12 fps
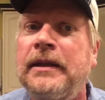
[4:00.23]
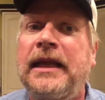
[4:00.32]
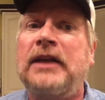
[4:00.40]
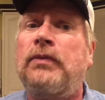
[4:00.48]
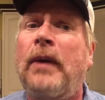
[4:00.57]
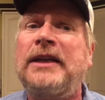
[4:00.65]

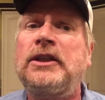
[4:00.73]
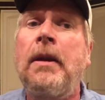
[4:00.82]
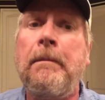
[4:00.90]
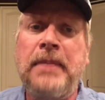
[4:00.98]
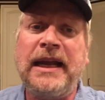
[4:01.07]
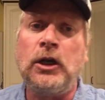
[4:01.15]
Thanks for watching
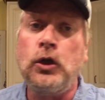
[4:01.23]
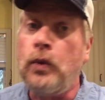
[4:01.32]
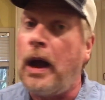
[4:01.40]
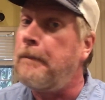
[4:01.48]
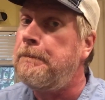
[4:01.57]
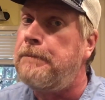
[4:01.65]
Big
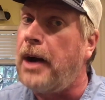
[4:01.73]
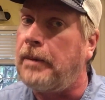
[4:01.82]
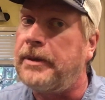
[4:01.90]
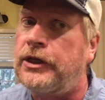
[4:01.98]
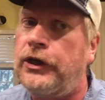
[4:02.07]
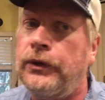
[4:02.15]
Lew
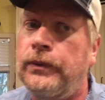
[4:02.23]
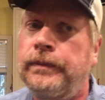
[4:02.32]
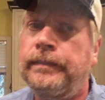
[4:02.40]
Barbecue.